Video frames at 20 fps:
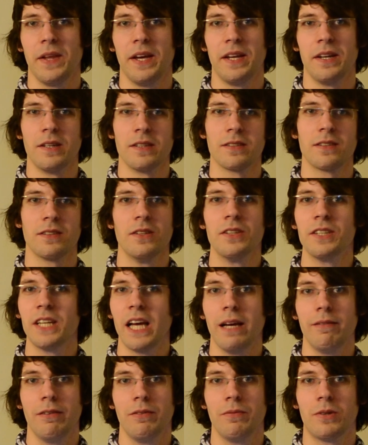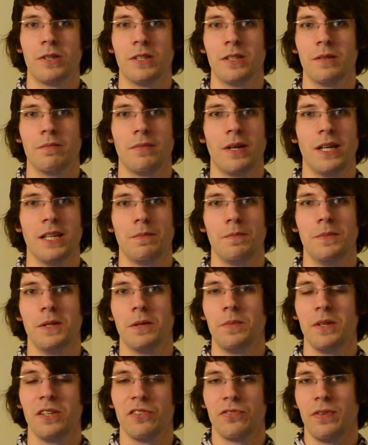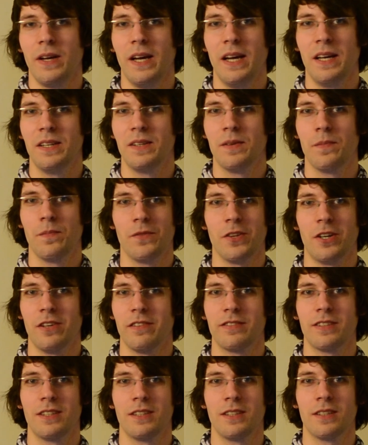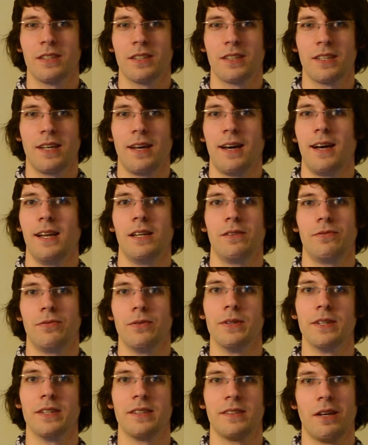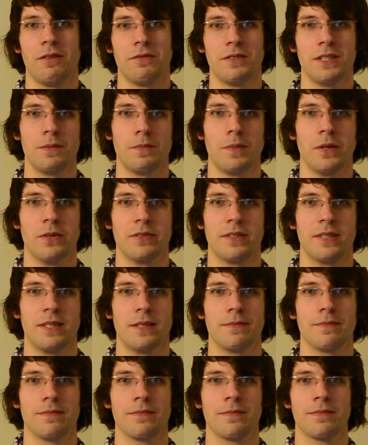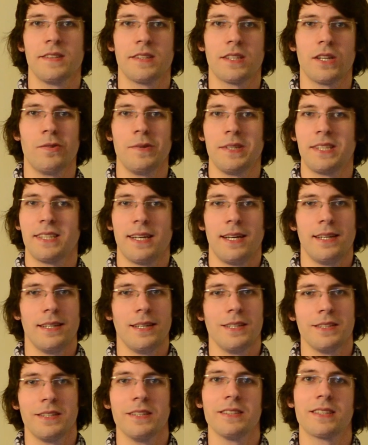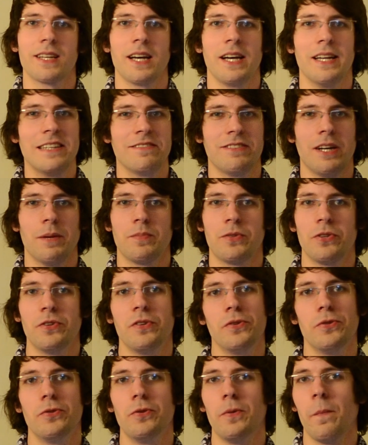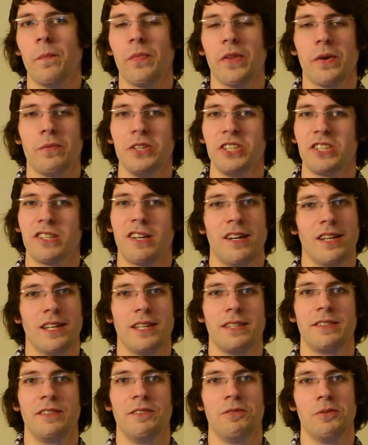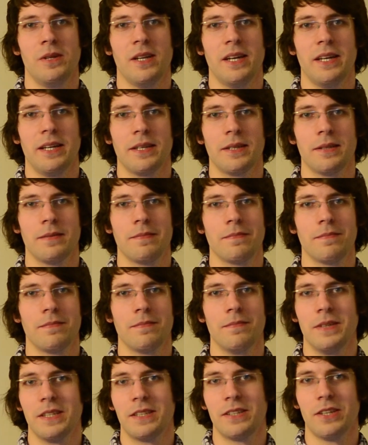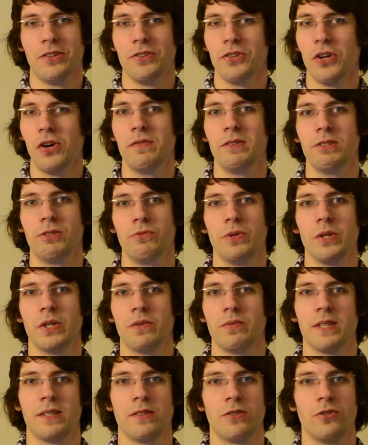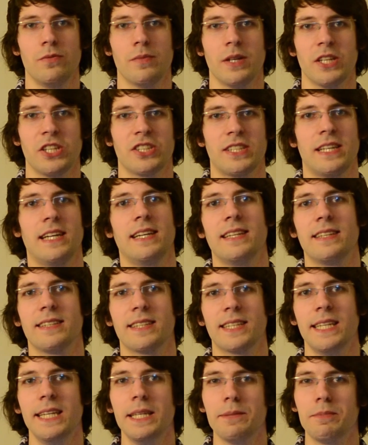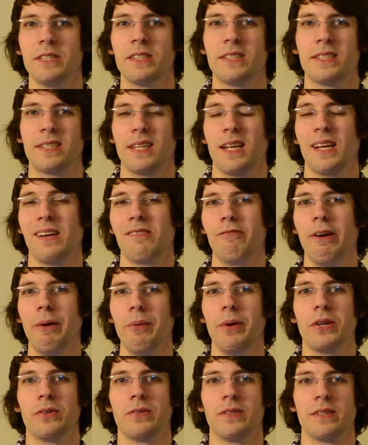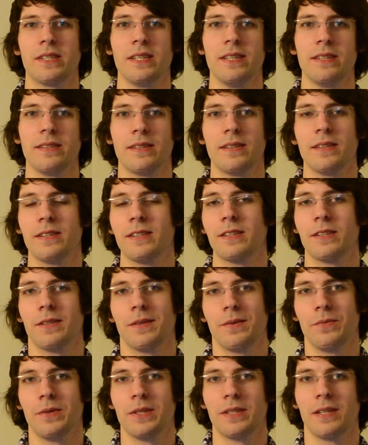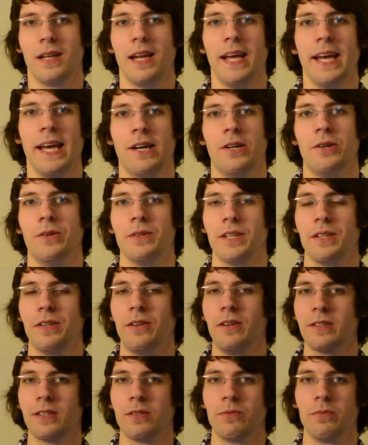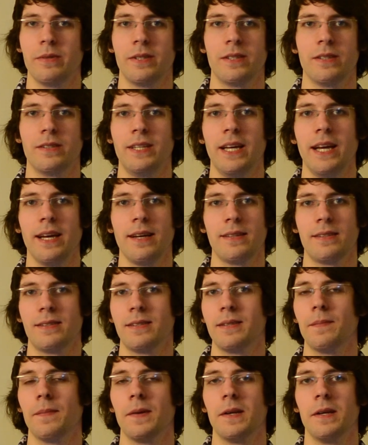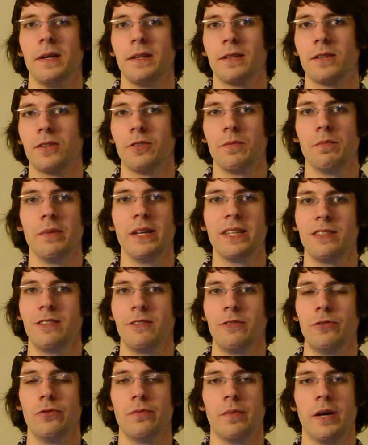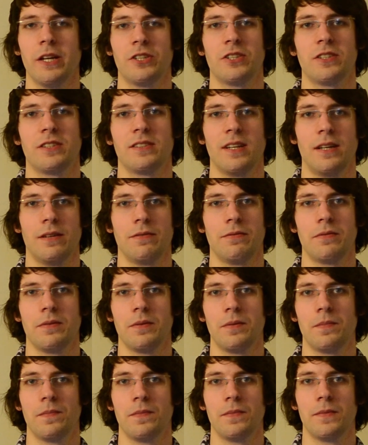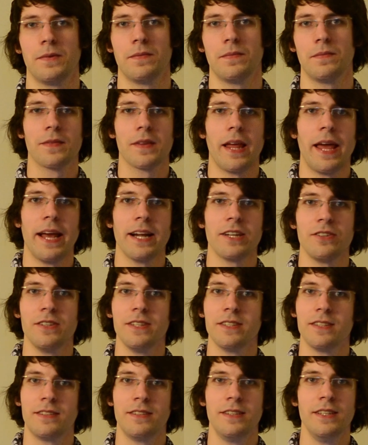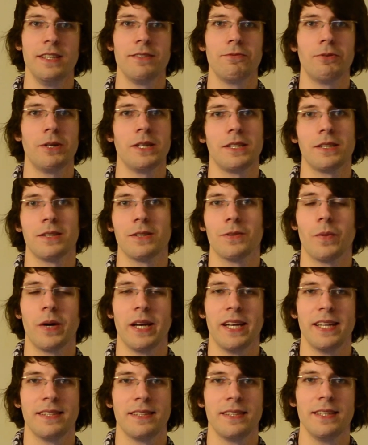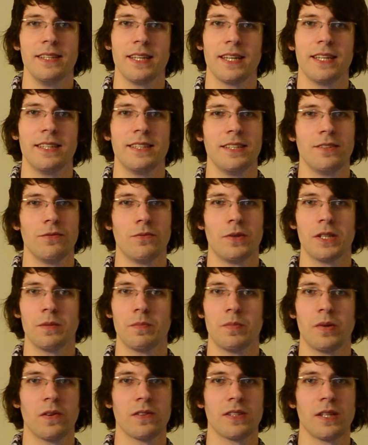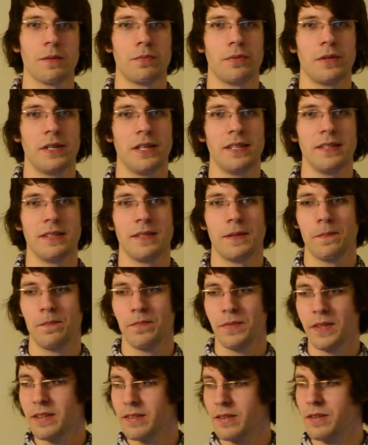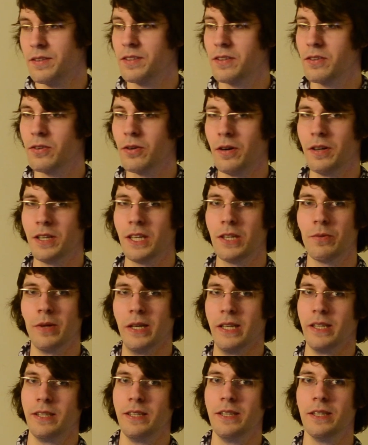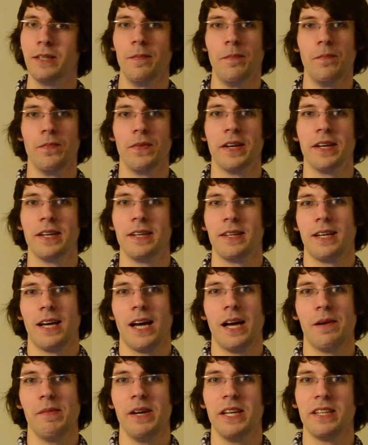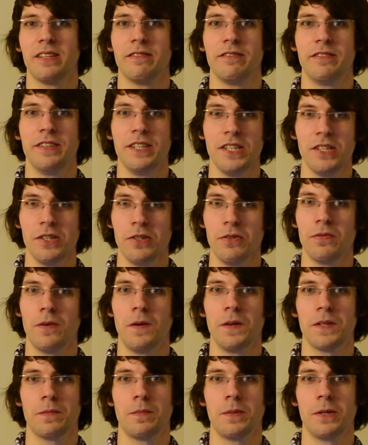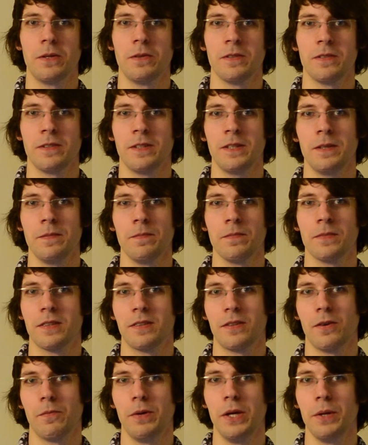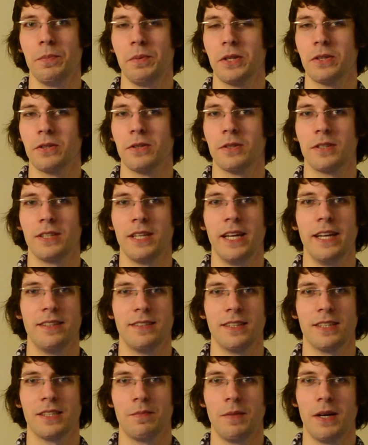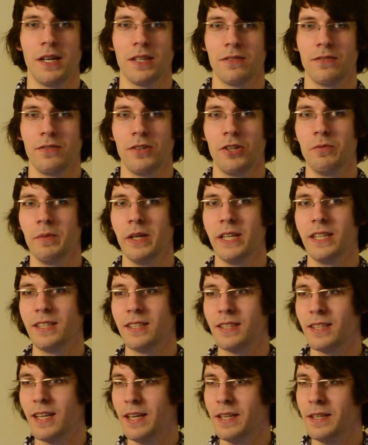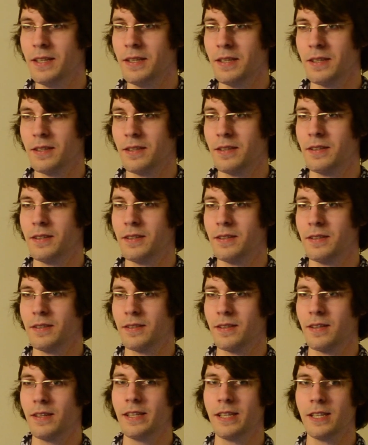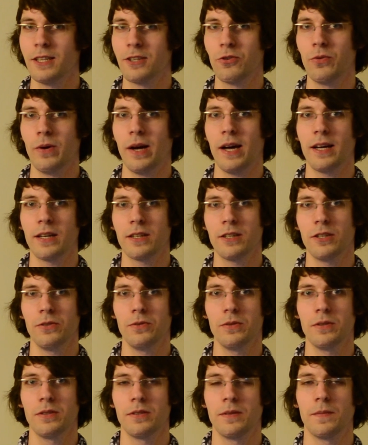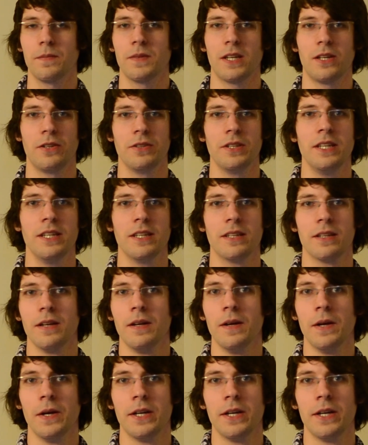and also not everyone might be a big fan of the colorfulness of this poster. So with colors it's kind of up to you which colors you like. But don't overdo it with too much colors. Keep it very consistent with the layout and also with the text. Don't mix too much stuff. Actually, the secret why I think I did win a poster prize is on the corner right here. I made a video for the poster, so people could take their smartphone and scan the little QR code down here